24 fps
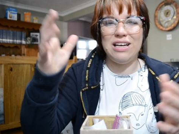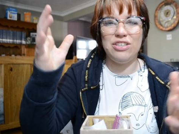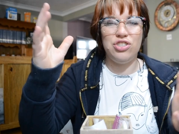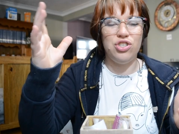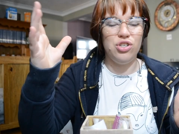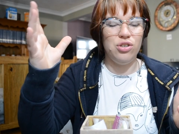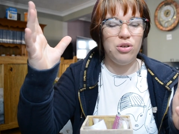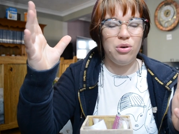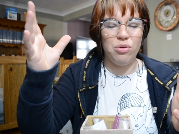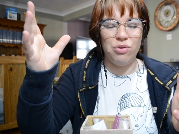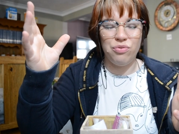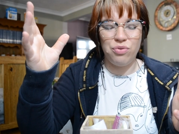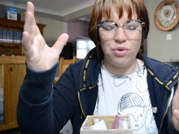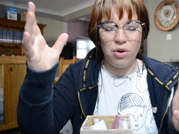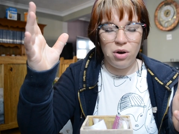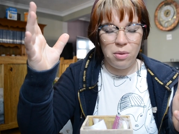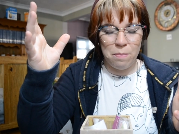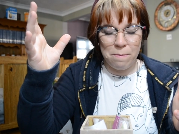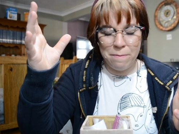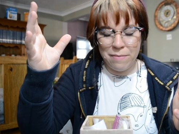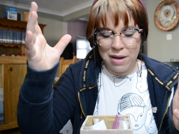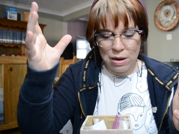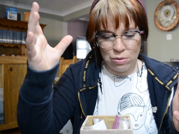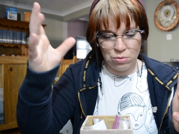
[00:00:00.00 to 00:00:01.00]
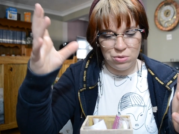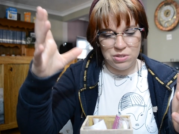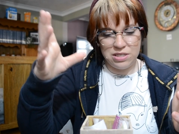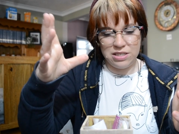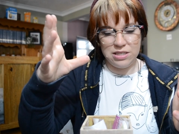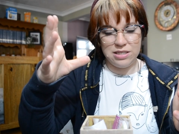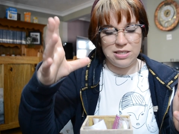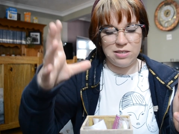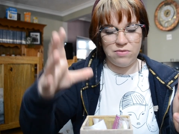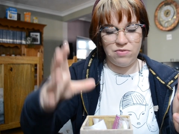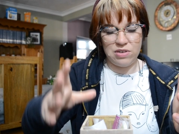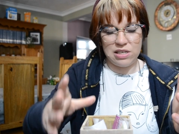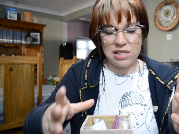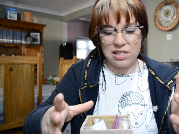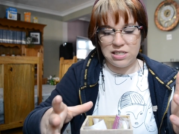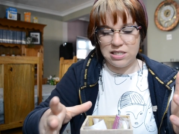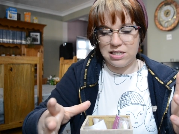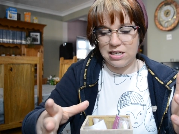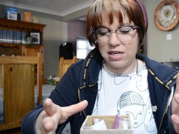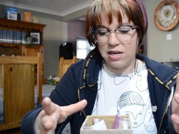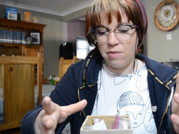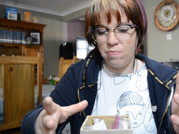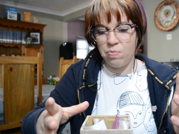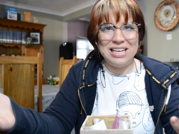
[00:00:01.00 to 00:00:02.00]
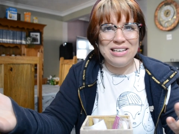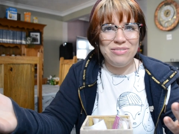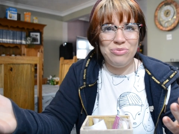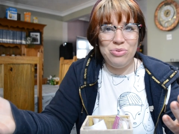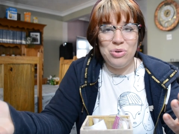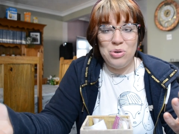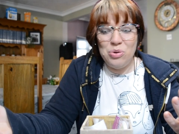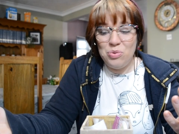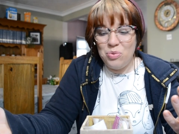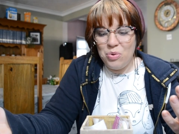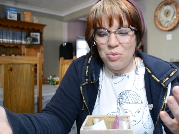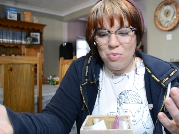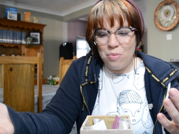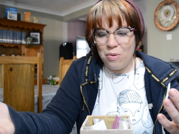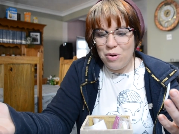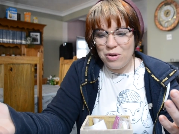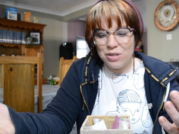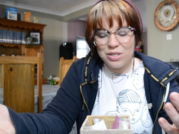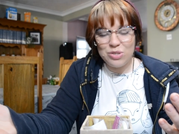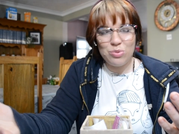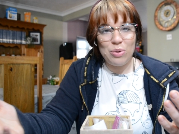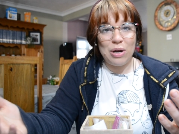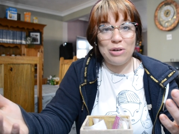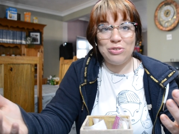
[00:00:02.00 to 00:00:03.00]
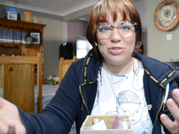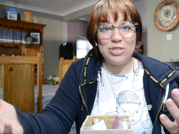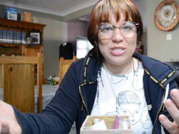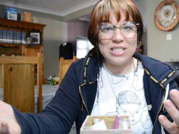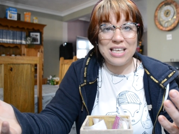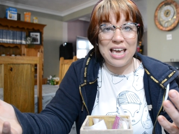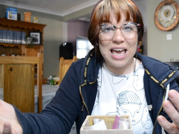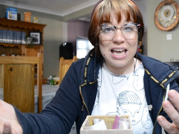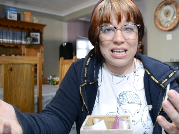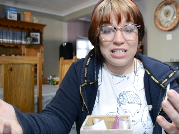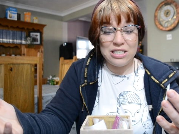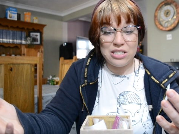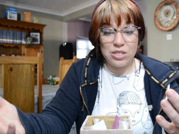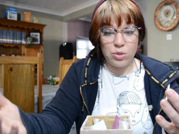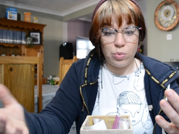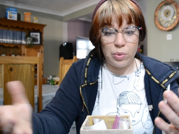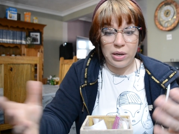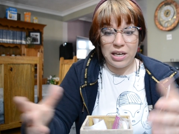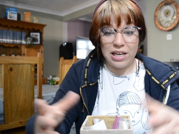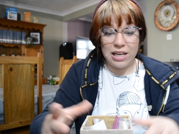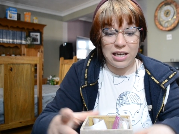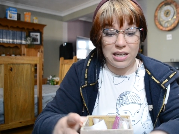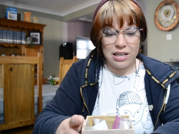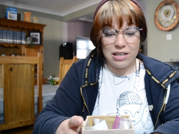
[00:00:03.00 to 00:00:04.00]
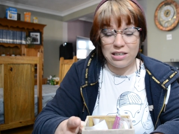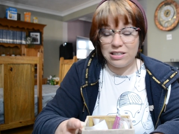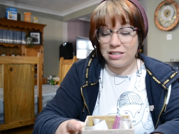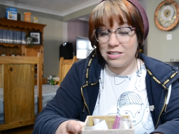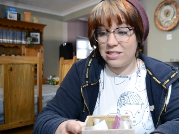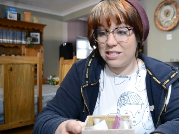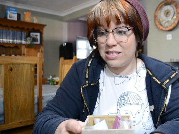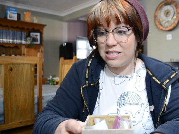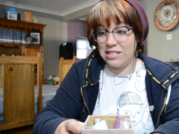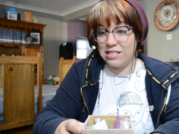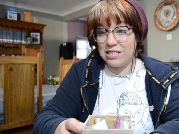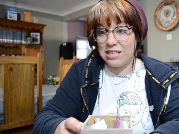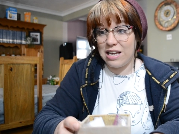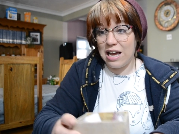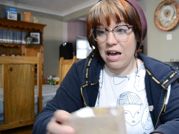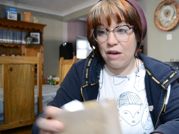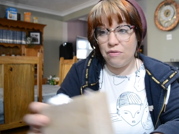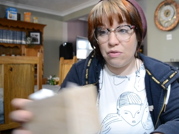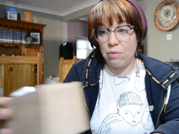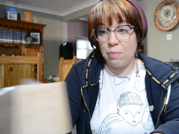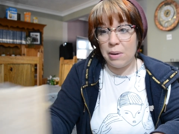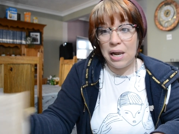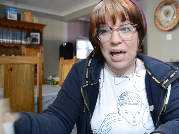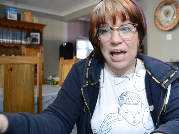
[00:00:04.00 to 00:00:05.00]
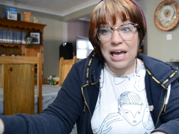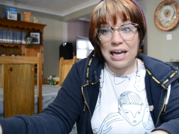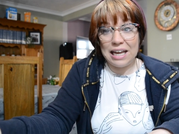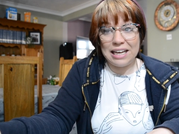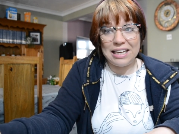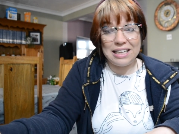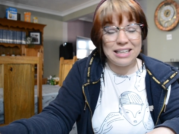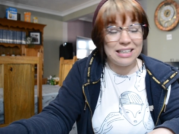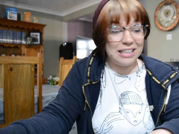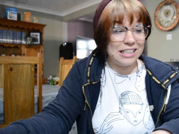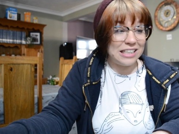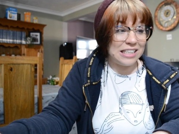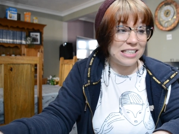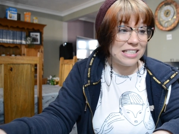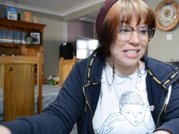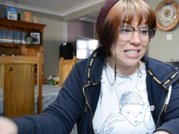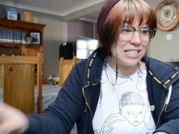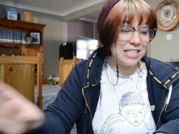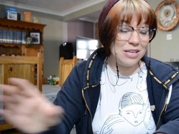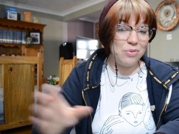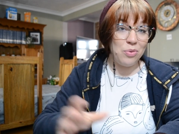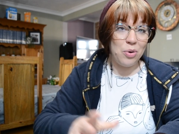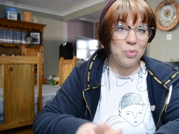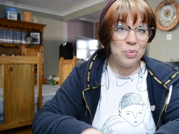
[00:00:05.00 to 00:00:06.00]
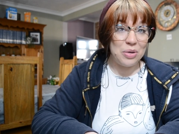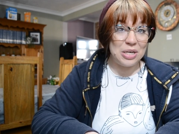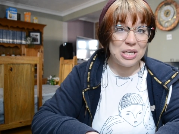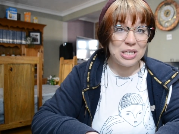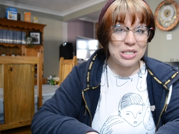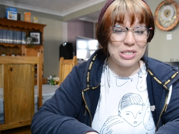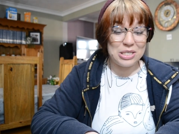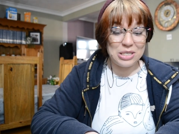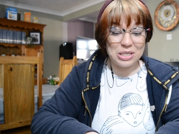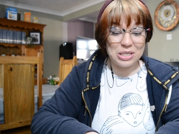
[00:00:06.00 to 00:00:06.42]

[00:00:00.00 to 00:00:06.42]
as you know, I've got mountains of glitter. Well, we might as well just get into it and have a play and see what we can